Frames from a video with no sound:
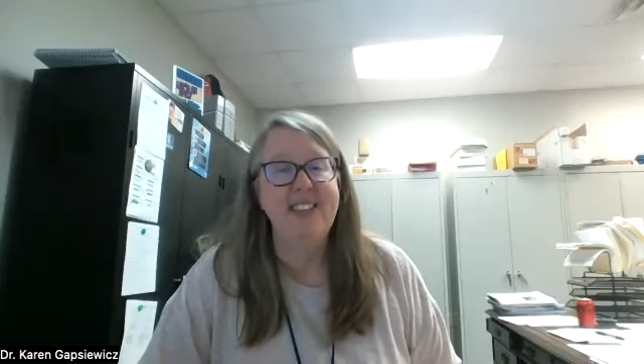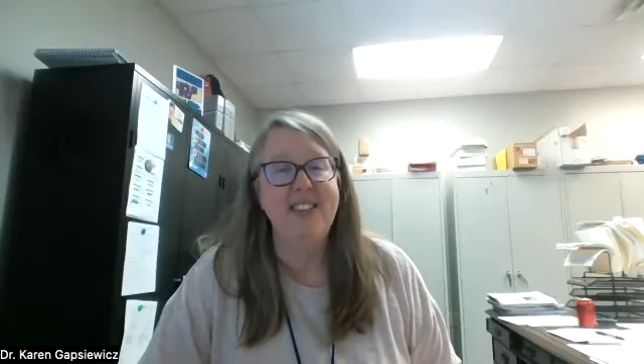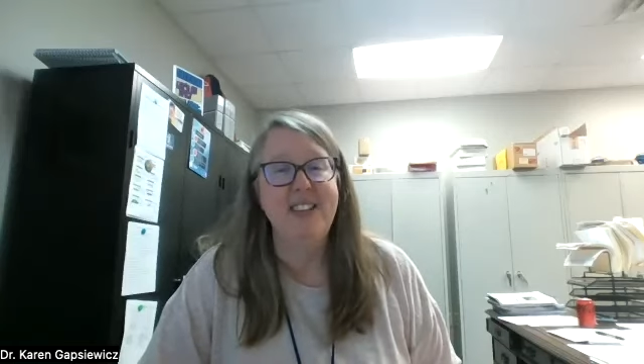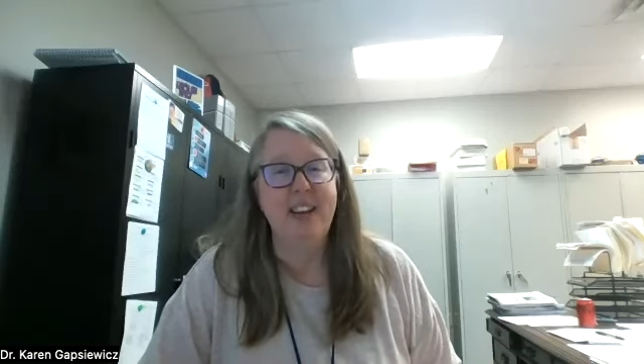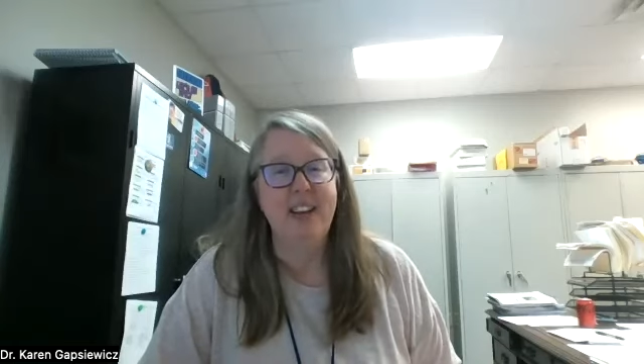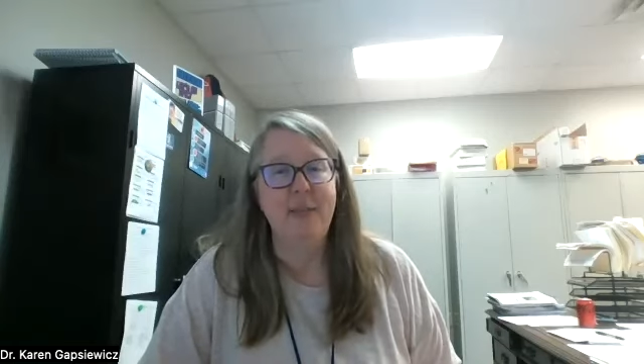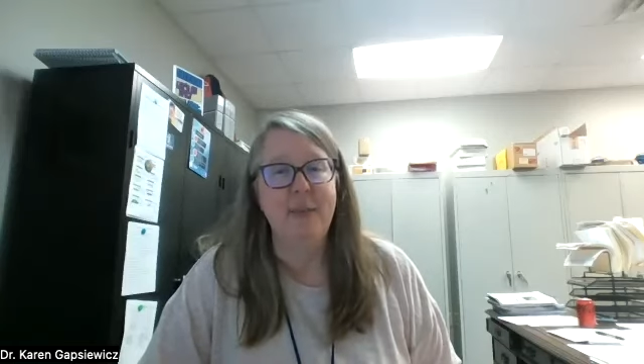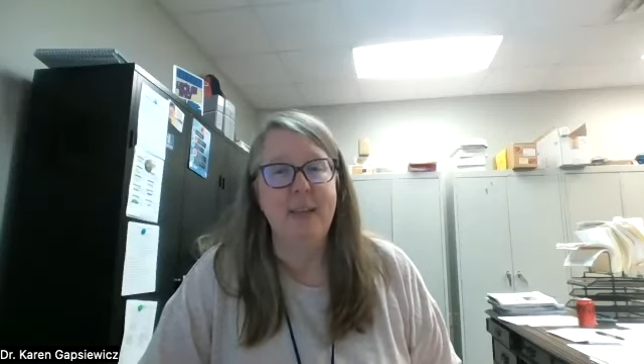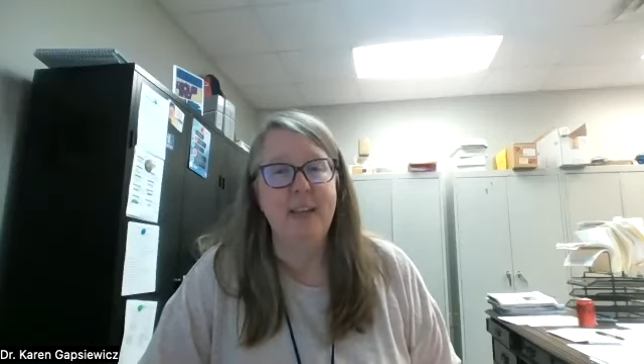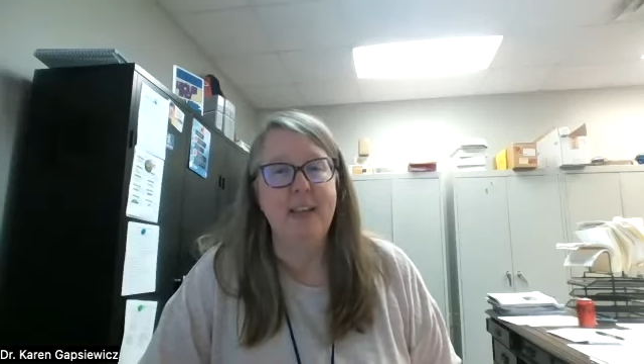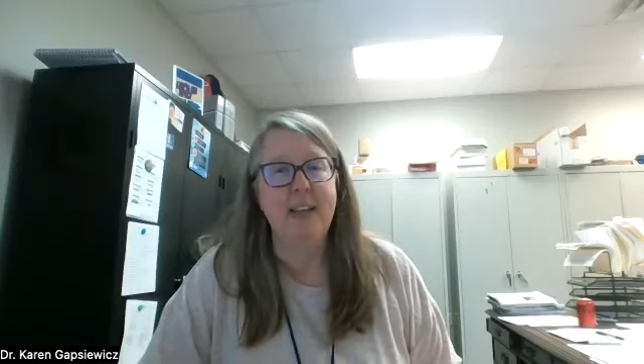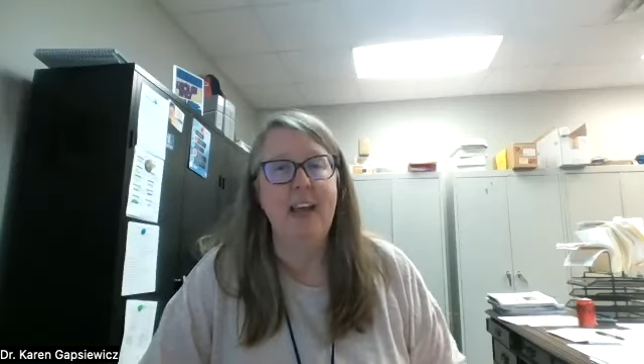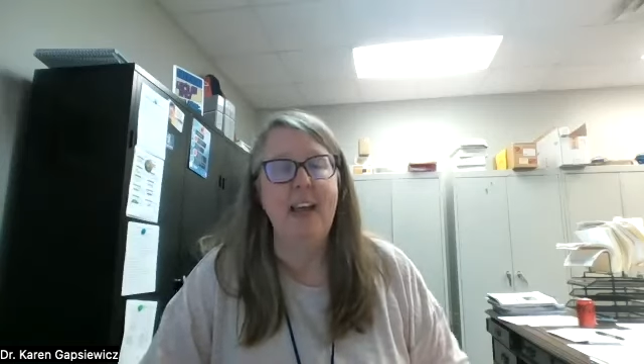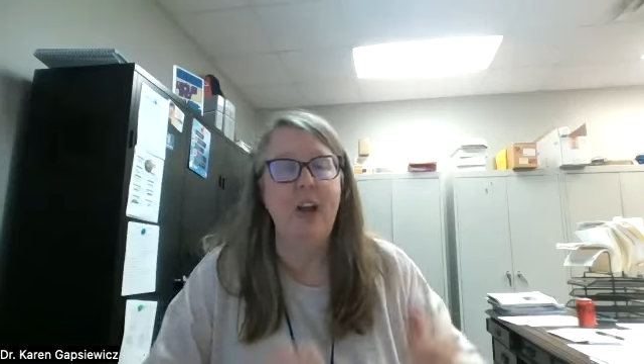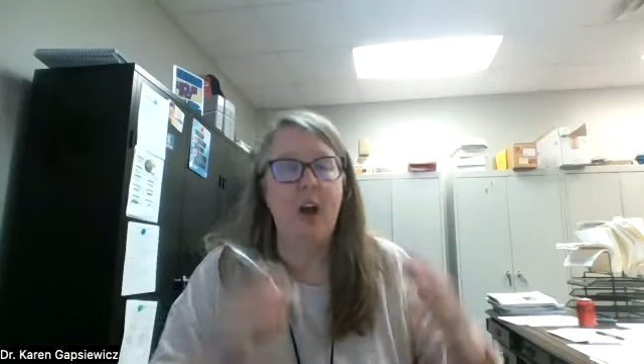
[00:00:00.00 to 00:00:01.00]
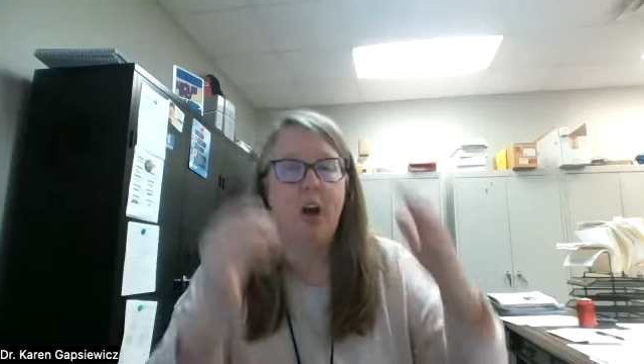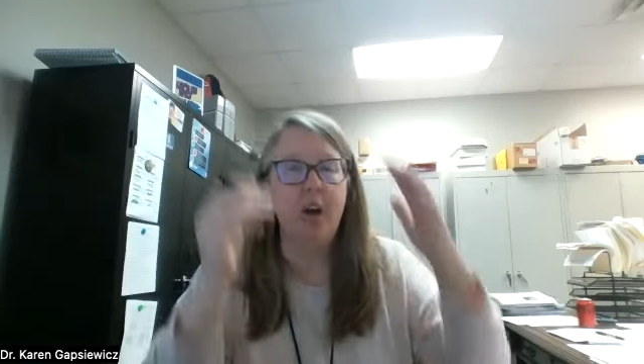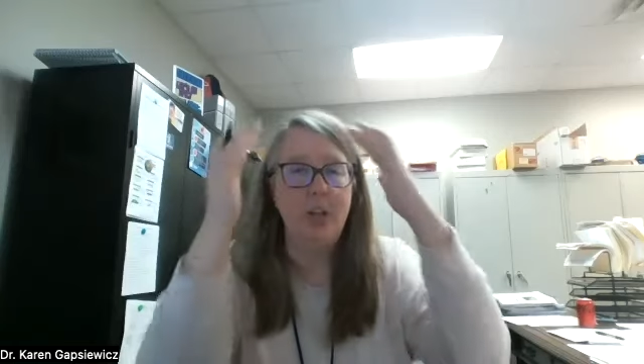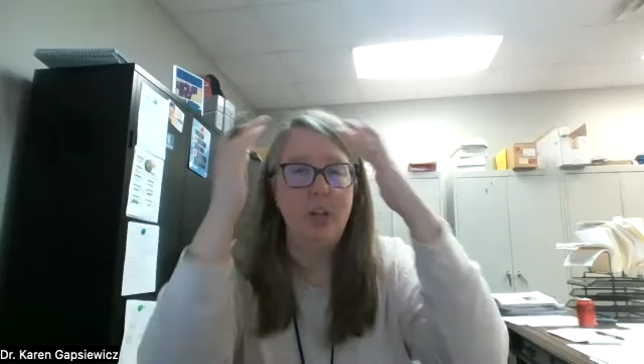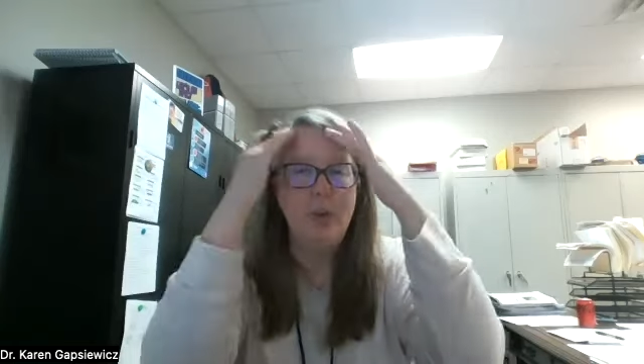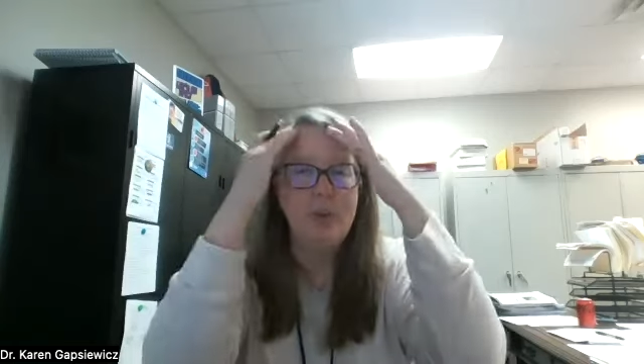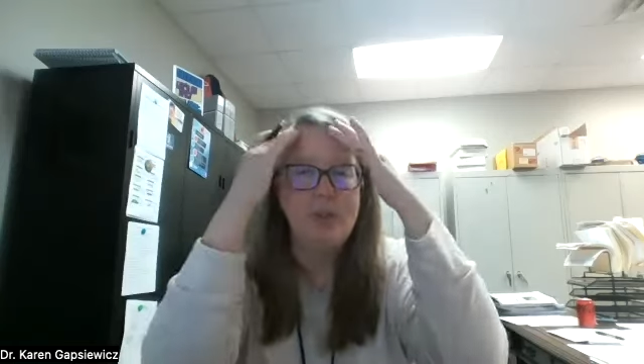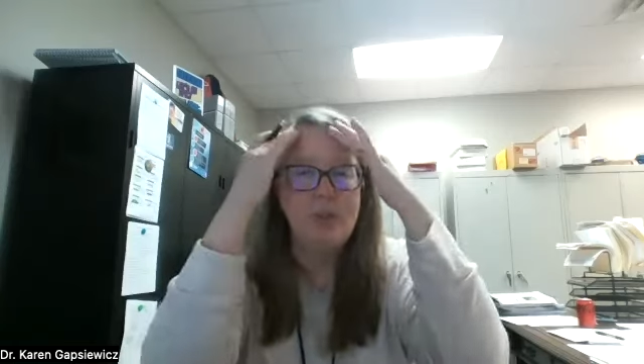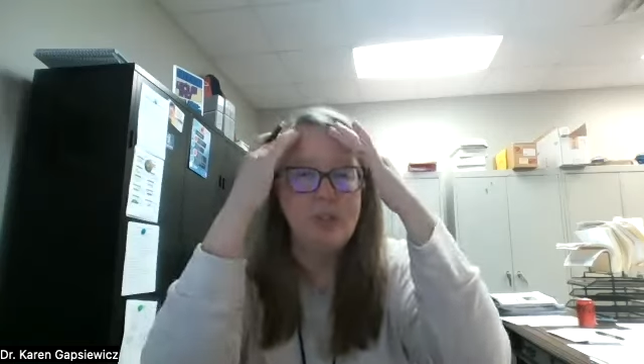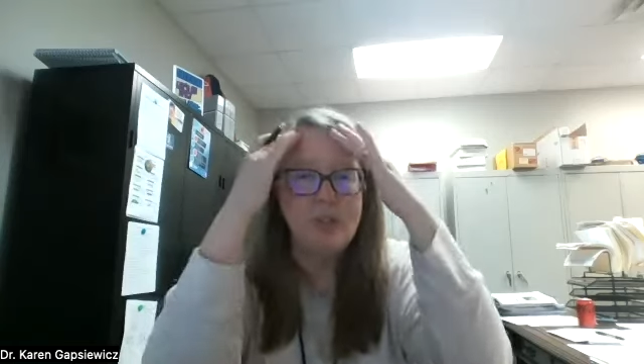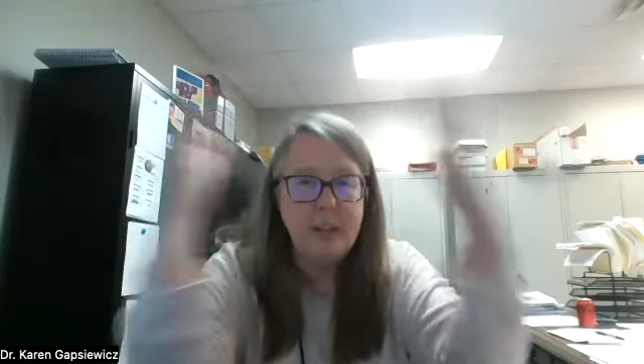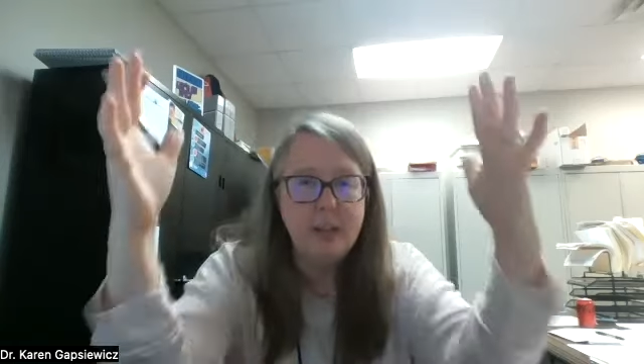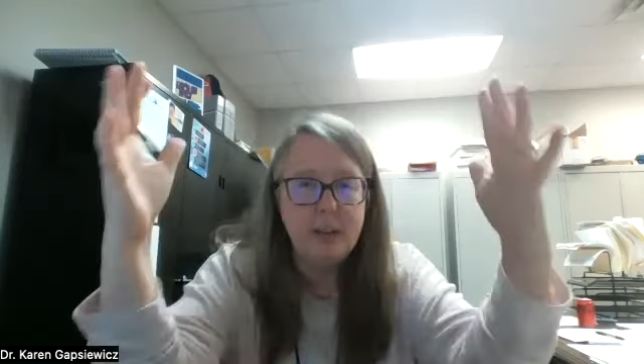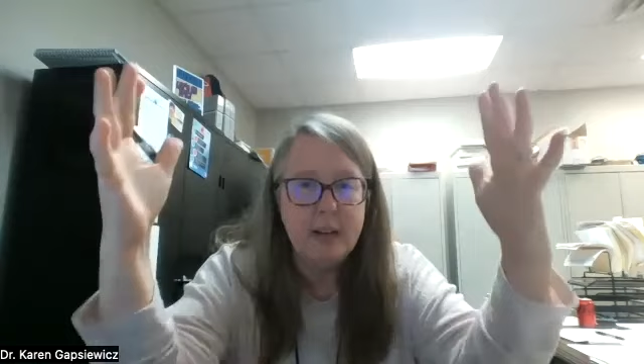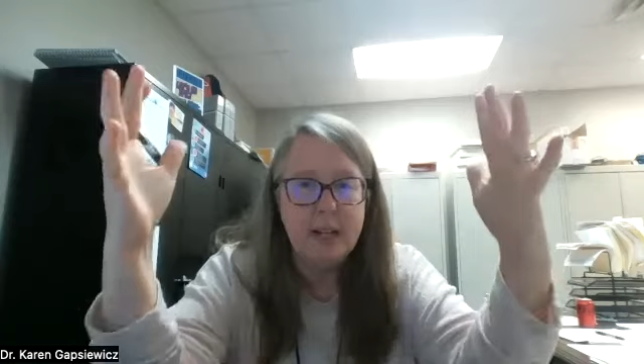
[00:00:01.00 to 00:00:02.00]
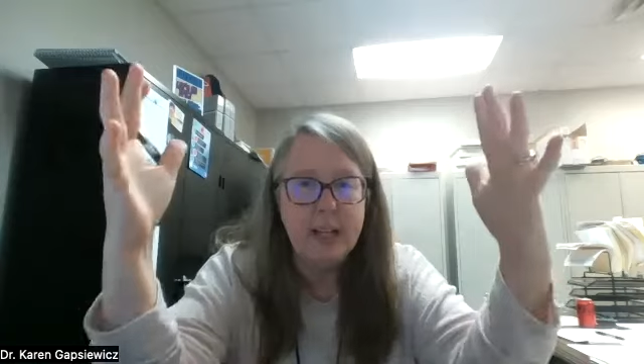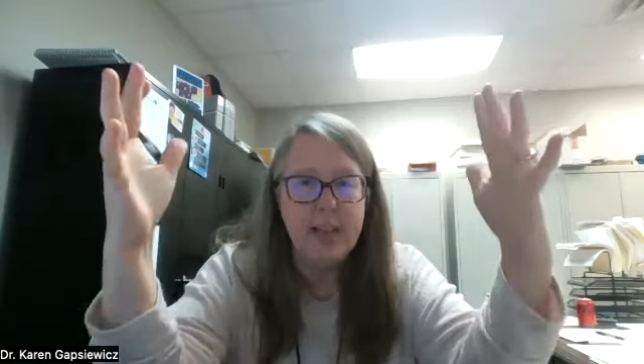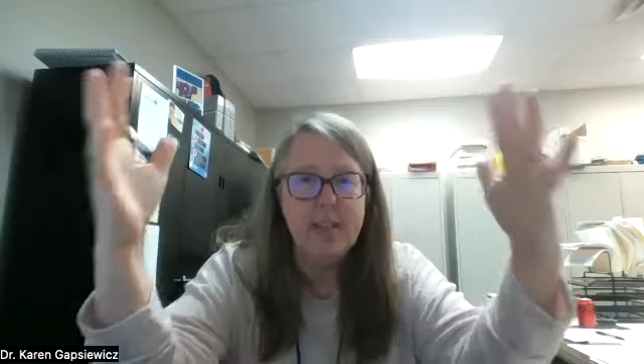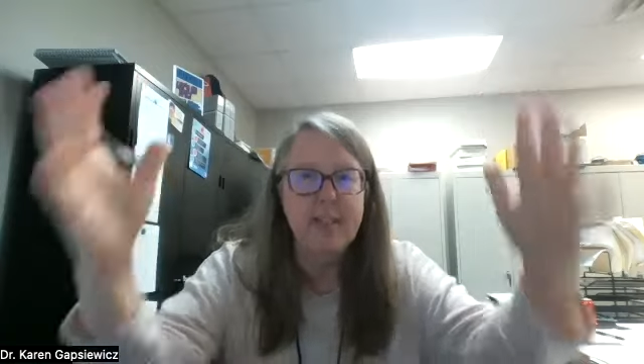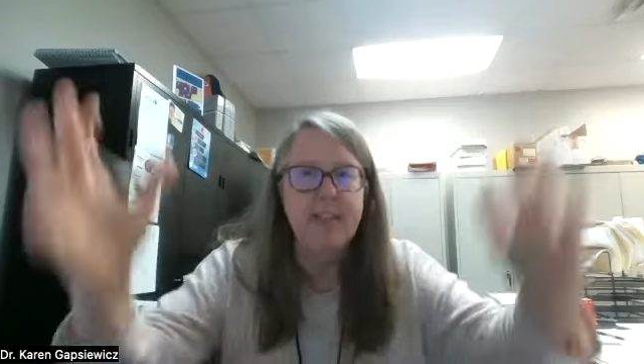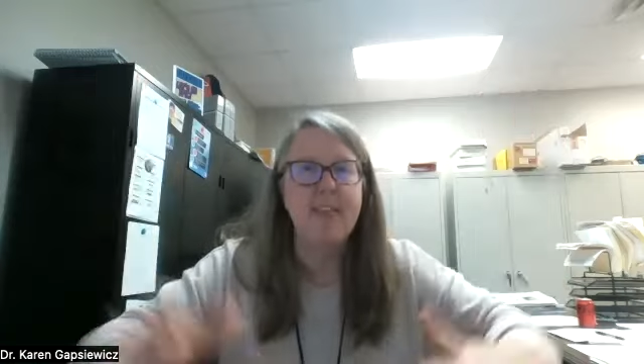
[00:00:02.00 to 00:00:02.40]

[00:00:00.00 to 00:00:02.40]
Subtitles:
instead of being like, are you serious?